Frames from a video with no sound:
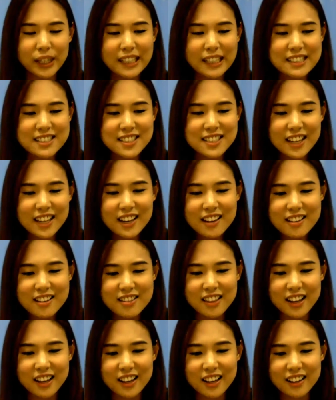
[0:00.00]
when I
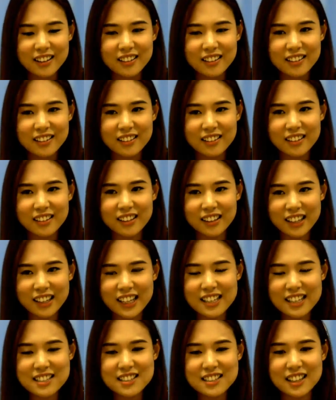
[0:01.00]
say that
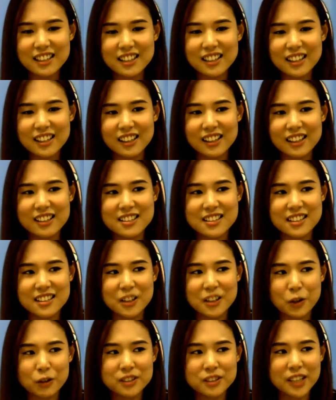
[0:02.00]
a case study
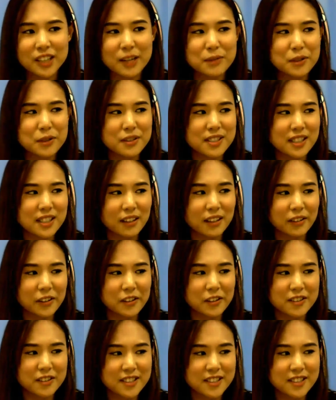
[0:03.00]
is your time to sell